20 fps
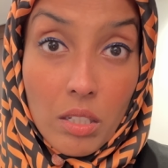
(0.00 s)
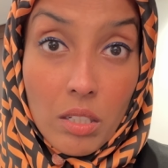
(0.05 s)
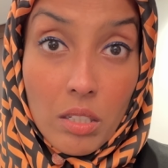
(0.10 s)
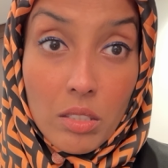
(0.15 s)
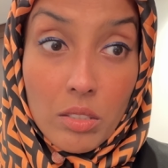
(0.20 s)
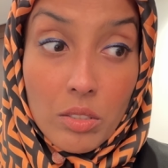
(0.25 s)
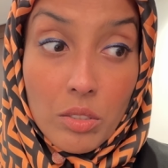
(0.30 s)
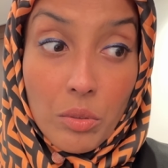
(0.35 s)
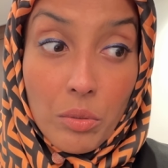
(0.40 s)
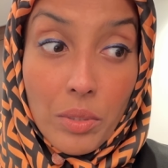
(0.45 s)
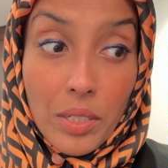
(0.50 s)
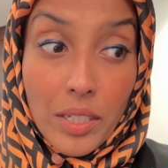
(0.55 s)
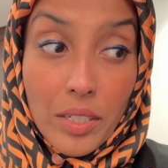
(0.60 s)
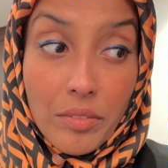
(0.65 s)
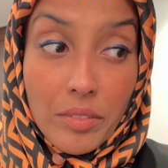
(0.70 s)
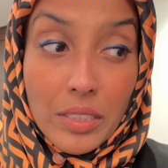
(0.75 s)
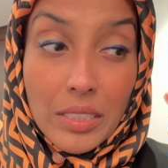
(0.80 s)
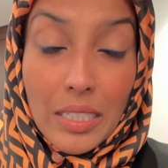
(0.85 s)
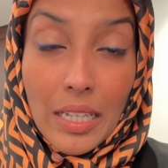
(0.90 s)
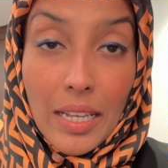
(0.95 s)
So whatever
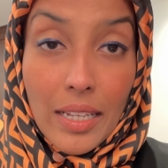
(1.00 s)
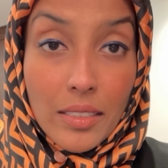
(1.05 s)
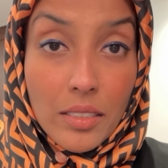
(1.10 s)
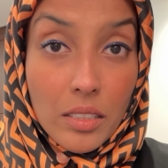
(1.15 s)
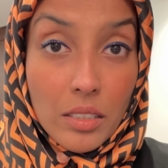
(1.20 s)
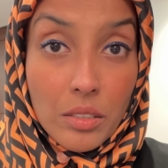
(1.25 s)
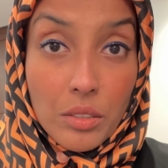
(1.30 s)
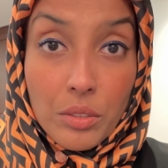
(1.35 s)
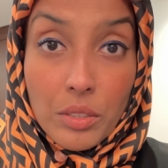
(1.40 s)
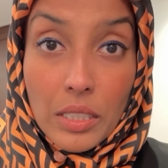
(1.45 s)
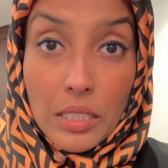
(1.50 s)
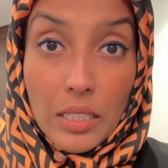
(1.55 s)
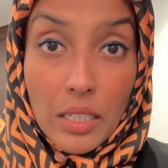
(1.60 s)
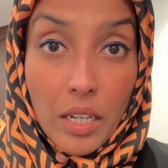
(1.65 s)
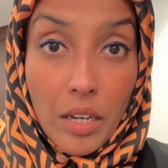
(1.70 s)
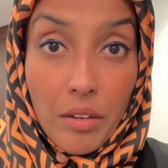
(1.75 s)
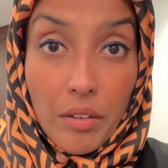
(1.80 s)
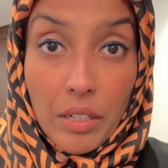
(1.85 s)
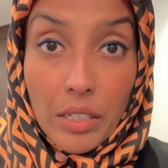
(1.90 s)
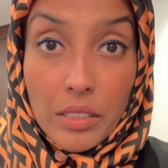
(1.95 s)
the attitude and
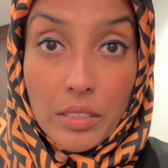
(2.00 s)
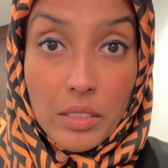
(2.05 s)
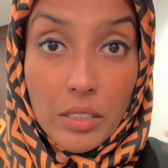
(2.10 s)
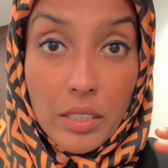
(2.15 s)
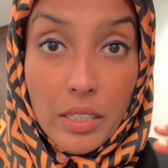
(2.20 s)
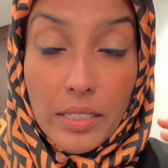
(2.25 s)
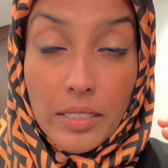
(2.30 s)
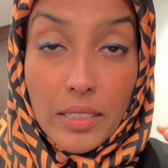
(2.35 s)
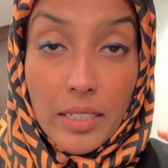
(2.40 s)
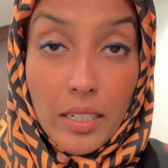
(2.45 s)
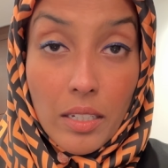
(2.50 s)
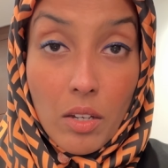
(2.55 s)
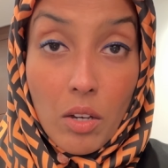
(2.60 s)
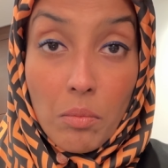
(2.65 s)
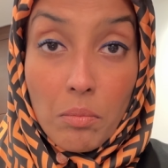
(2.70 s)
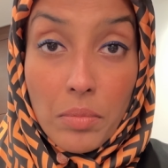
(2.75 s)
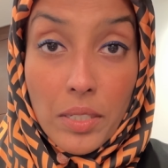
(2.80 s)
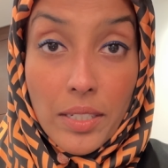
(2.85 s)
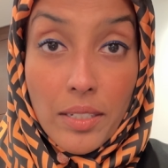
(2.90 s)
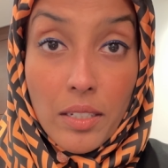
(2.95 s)
character and that
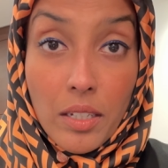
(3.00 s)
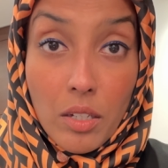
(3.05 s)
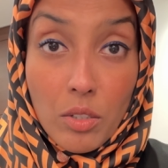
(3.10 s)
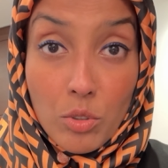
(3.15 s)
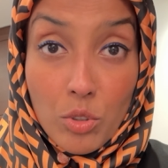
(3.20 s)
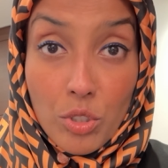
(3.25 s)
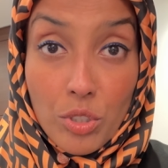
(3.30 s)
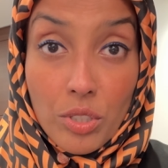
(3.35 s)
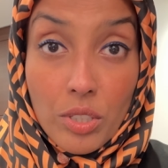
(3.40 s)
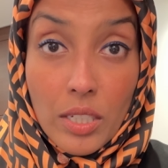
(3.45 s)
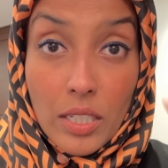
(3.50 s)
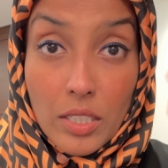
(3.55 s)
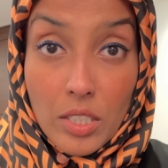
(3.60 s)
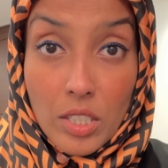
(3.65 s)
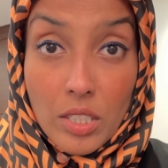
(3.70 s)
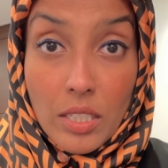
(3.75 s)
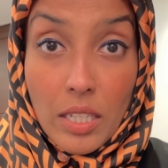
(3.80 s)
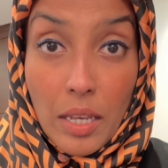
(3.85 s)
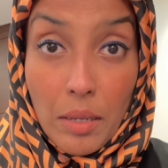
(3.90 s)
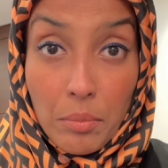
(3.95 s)
complaint culture that
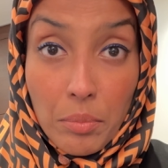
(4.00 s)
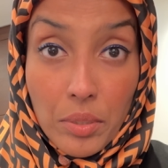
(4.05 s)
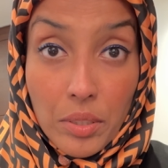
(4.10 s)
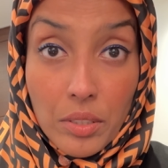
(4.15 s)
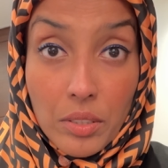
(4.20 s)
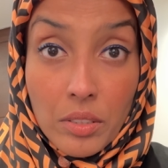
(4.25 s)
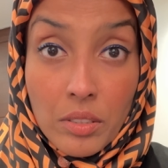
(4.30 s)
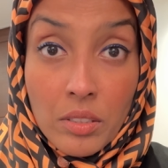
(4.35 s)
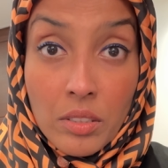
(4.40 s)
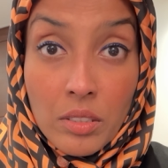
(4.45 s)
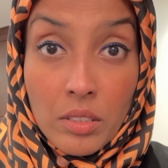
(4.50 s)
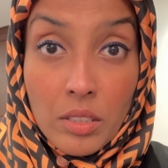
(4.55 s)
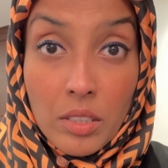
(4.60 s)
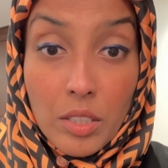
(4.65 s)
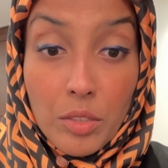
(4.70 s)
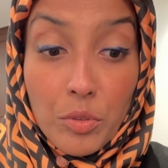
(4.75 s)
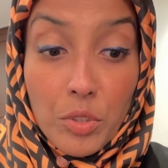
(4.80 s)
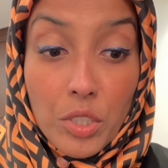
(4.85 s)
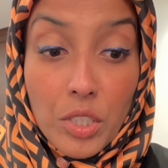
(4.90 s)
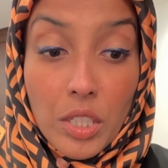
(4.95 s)
just happened,
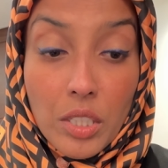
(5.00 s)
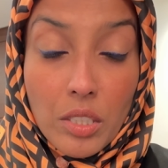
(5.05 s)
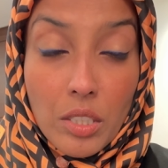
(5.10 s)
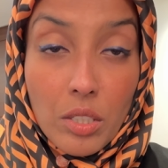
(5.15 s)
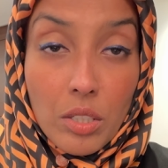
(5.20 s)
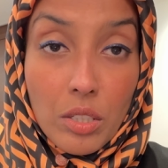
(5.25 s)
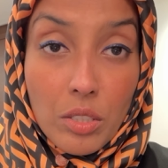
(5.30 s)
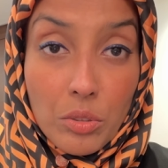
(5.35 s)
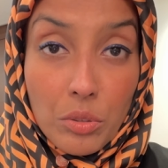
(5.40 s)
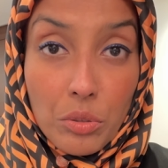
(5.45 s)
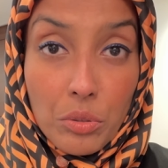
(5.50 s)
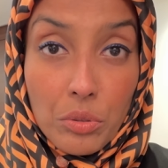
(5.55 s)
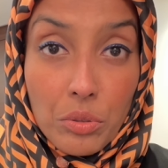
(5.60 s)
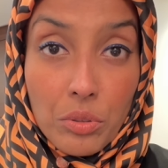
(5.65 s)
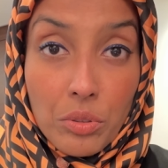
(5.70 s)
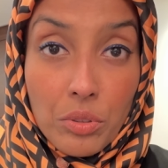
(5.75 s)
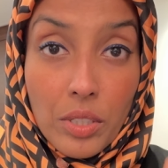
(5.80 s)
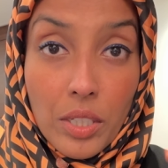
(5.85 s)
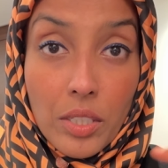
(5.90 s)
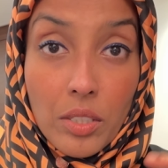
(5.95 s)
if she can tell on
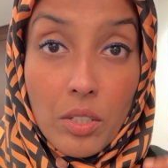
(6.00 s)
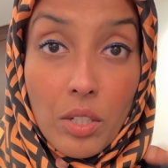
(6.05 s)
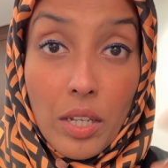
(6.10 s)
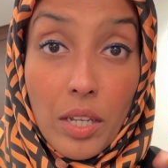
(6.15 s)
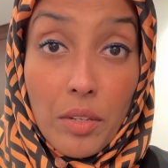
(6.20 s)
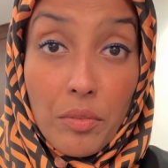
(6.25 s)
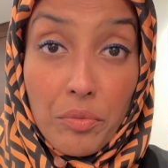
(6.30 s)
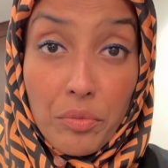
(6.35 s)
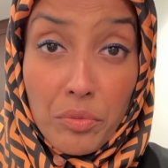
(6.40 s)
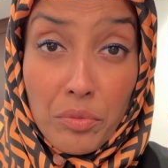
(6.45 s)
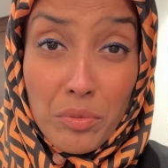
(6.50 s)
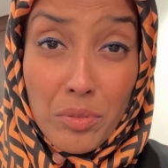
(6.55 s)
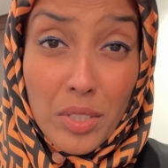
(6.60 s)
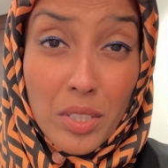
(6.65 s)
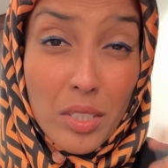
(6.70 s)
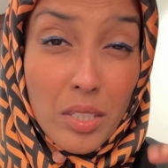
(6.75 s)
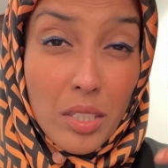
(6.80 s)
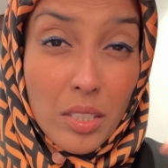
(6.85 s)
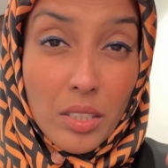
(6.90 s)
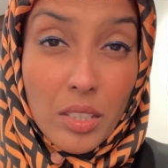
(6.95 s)
you and not have a
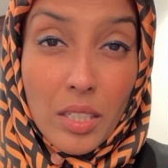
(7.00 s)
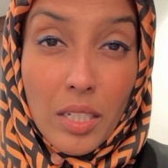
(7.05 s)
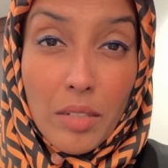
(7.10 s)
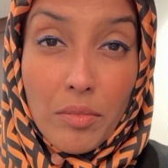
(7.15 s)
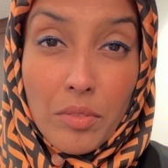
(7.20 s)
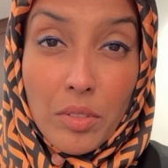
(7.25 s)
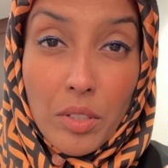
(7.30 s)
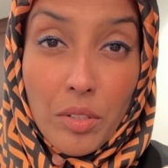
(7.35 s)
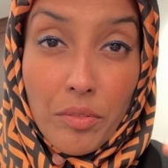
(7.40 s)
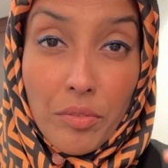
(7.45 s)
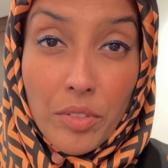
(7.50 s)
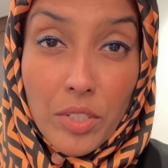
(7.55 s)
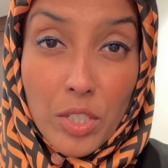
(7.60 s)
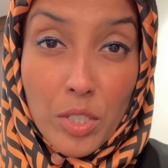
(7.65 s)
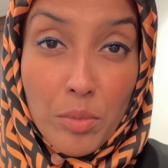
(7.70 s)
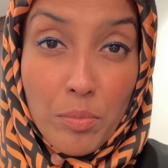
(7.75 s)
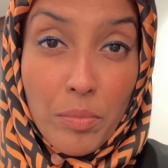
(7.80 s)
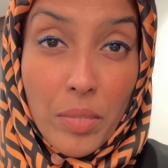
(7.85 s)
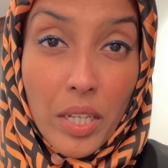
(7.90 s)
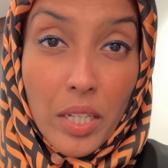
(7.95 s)
certain level of
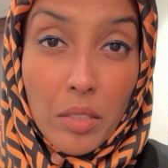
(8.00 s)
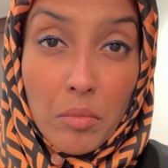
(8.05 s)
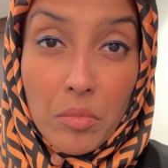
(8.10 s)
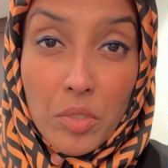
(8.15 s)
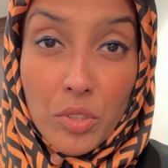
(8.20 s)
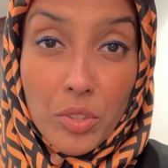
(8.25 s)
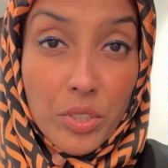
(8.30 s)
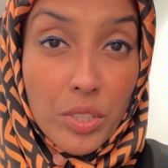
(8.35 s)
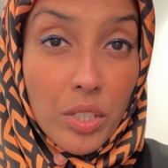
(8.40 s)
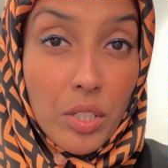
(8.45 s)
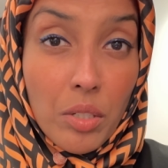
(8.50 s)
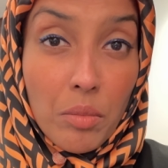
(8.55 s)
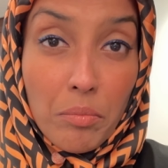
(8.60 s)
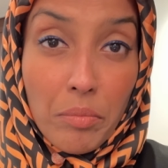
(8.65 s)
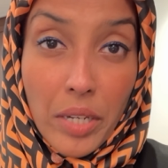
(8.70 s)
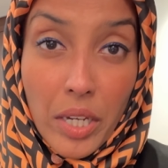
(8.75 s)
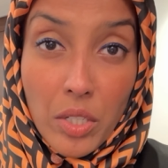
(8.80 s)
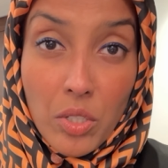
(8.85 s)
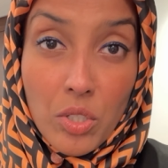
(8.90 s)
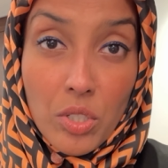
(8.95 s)
respect, mercy,
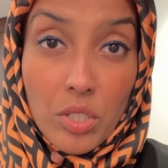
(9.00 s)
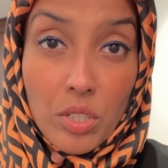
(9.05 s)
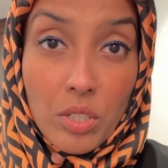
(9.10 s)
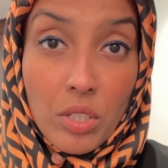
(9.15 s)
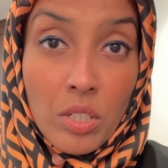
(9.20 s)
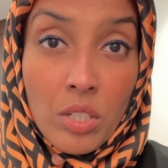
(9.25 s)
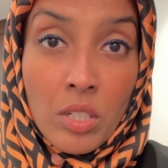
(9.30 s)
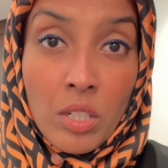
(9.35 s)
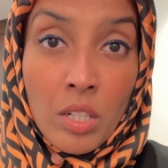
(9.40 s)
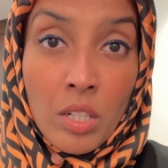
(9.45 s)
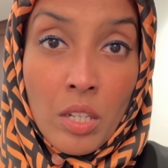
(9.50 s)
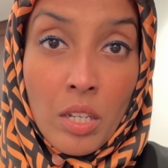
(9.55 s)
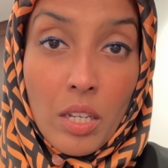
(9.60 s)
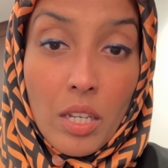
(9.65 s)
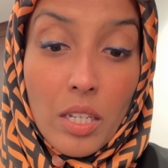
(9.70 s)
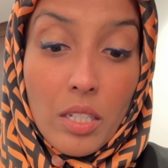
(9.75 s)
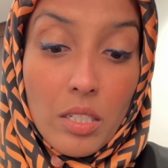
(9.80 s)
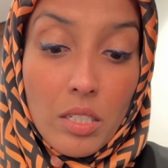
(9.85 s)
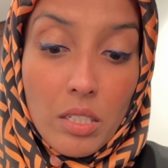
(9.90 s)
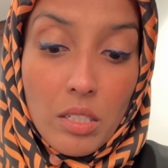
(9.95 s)
compassion,
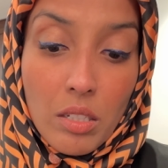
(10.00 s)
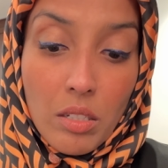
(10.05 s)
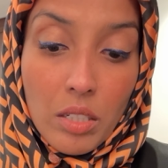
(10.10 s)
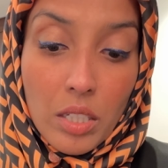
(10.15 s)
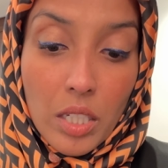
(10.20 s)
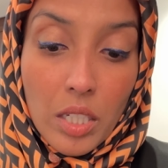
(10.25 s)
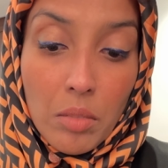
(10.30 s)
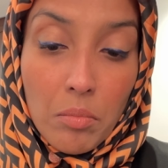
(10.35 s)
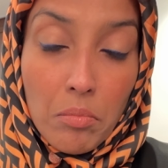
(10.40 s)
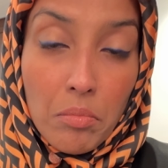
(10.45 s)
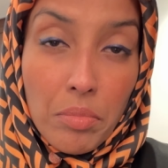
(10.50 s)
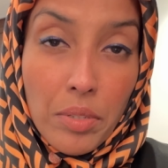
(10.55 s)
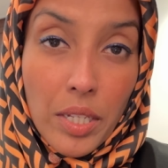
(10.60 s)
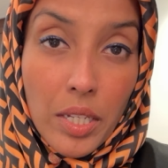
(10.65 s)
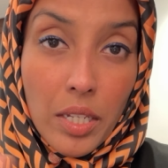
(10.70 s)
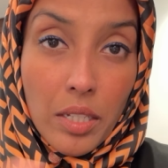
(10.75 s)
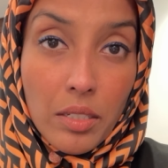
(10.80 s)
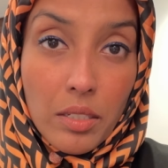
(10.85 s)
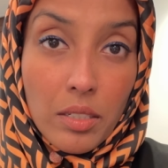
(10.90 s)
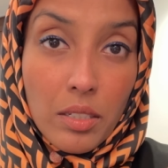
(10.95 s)
and it's not embedded,